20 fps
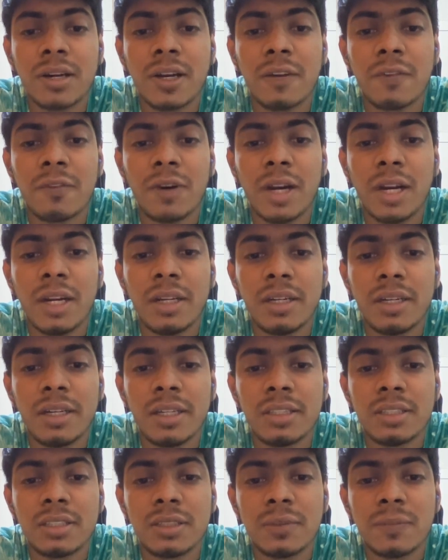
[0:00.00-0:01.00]

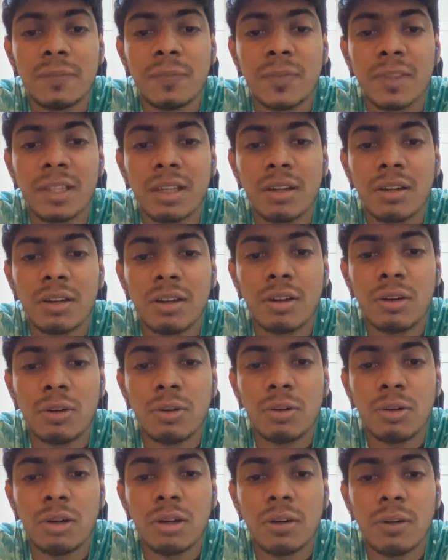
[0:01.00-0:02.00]
advantage
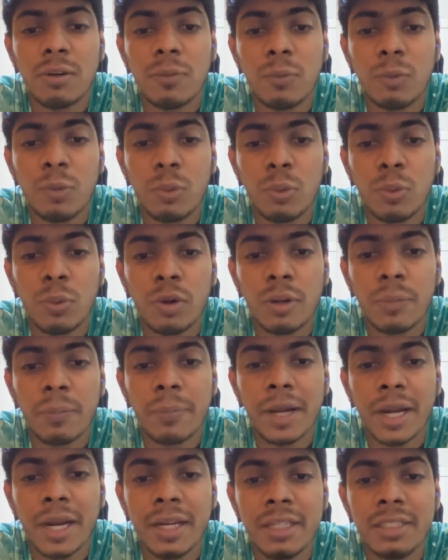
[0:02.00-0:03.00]
uh, over
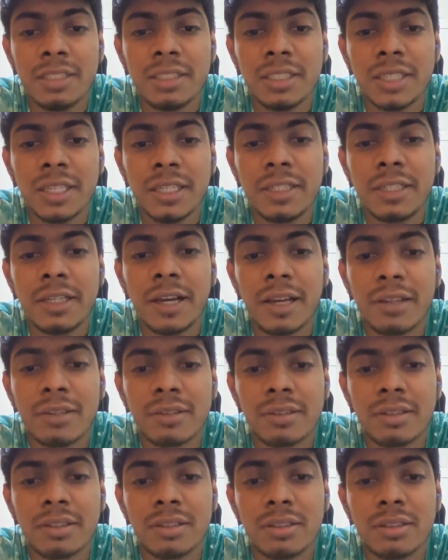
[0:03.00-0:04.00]
managing it as
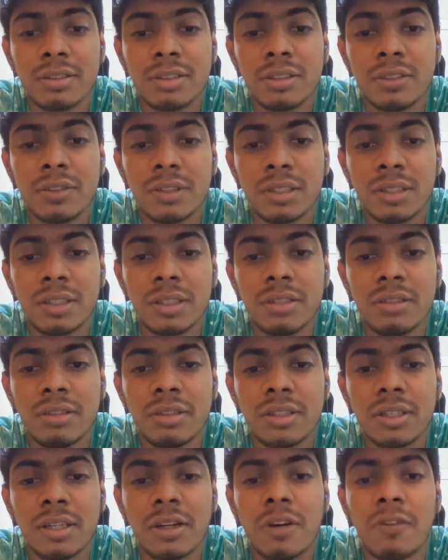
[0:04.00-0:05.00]
a server
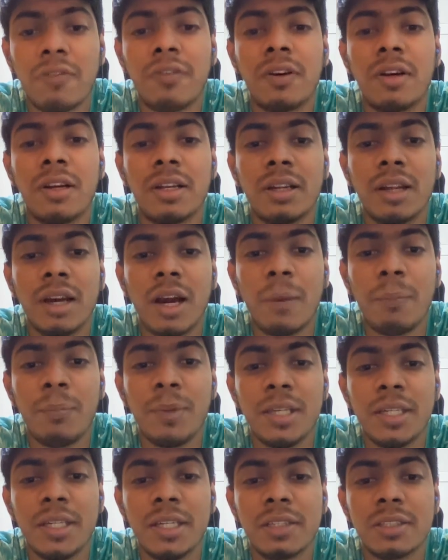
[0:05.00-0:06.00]
instead of an
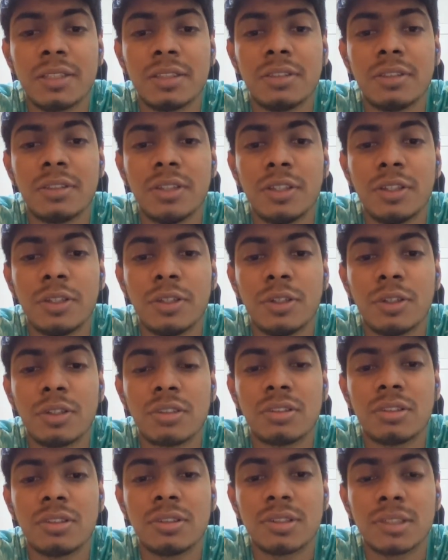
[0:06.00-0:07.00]
application in your
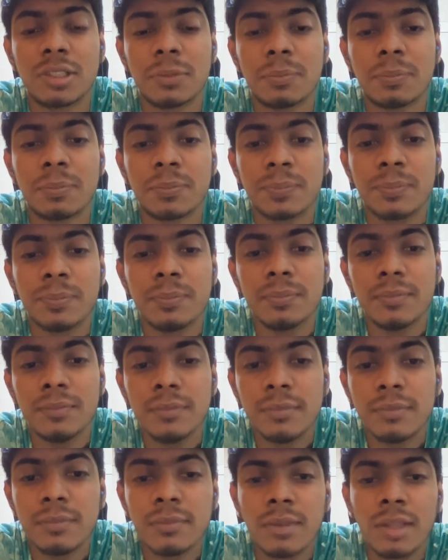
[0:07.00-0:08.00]
system.
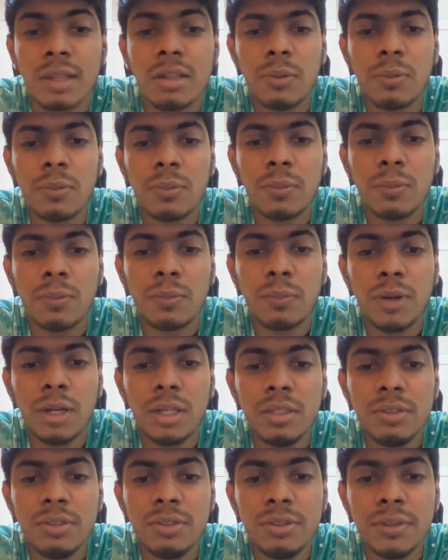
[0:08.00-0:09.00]

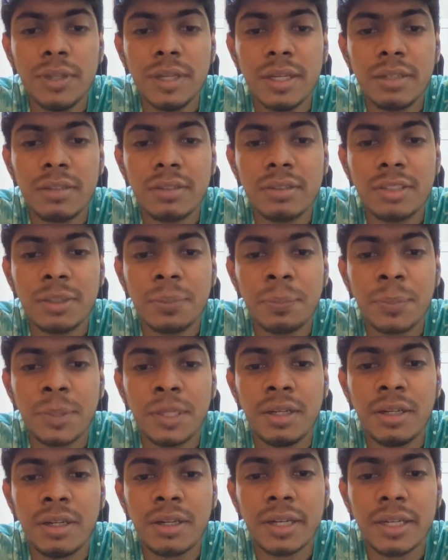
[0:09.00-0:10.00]
Once you get the
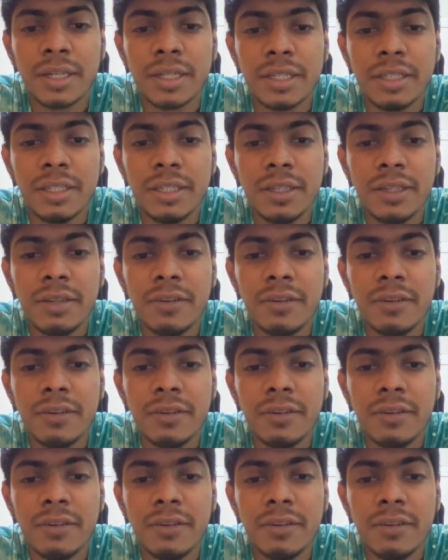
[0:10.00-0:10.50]
build ready,